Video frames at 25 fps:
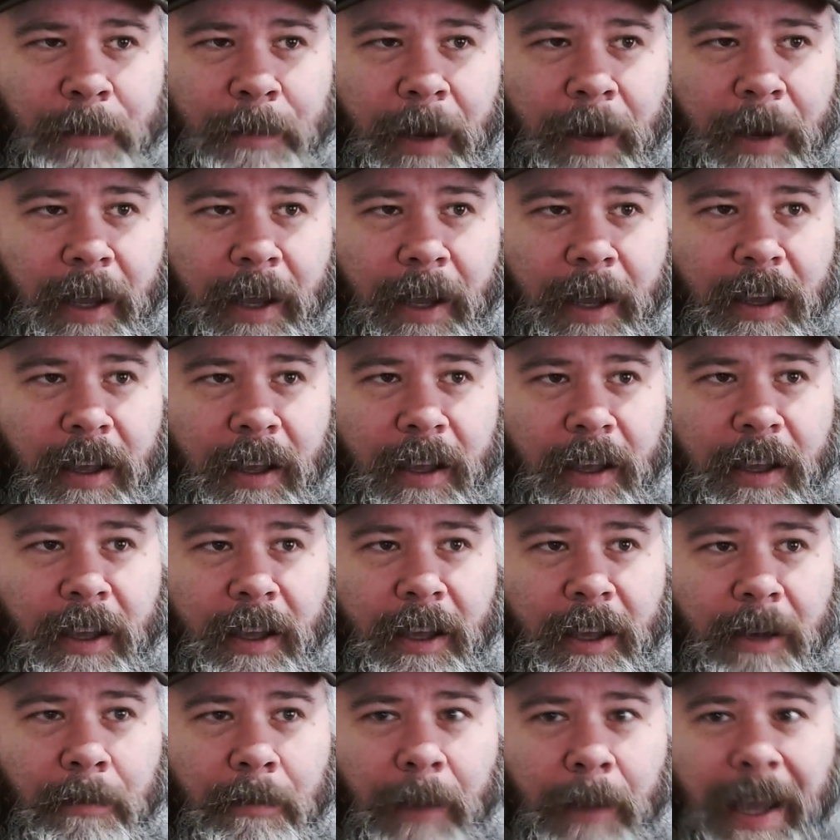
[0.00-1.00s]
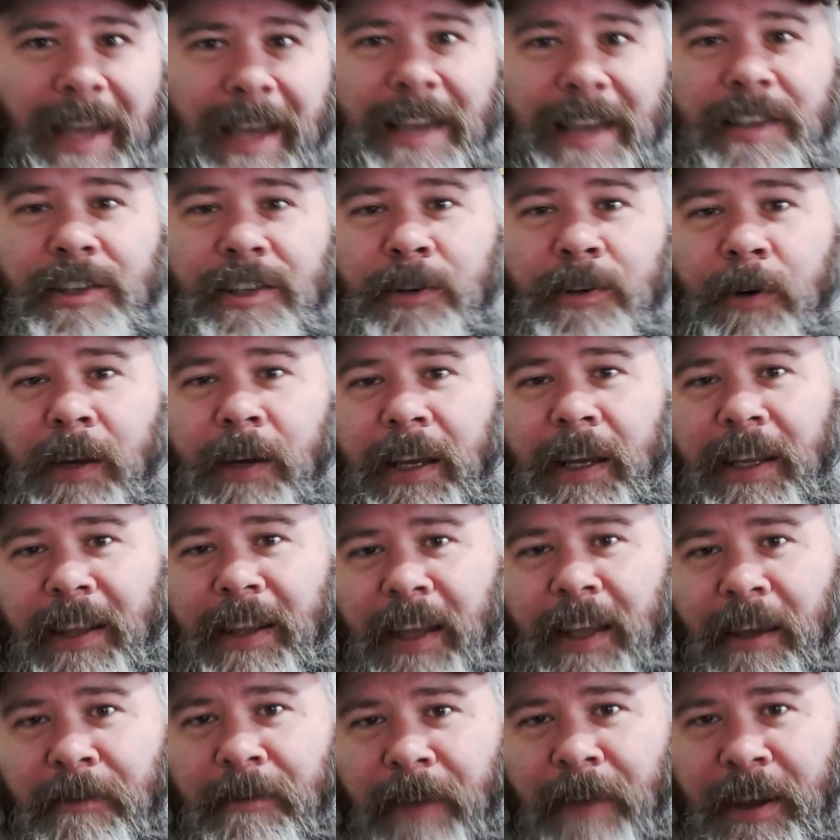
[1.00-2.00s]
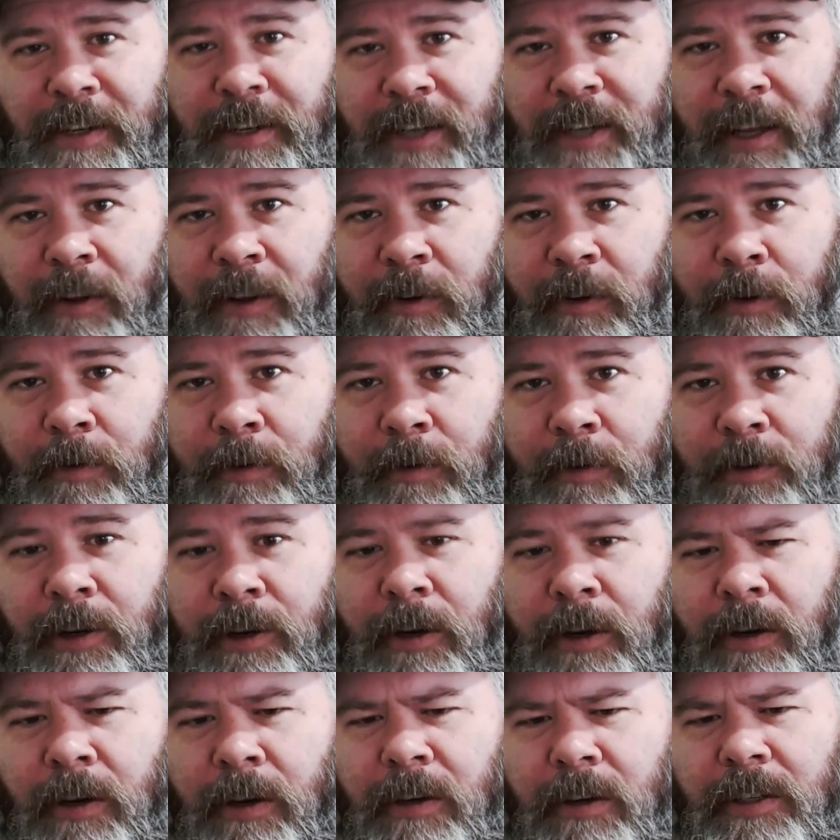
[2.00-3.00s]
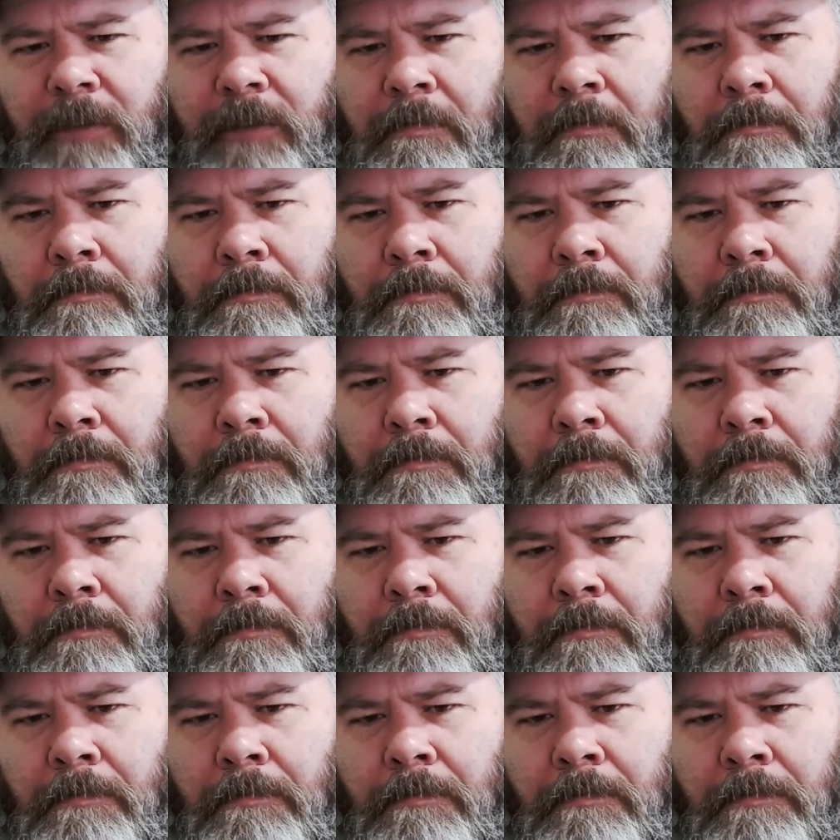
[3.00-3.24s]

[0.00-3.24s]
My history in the evangelical church,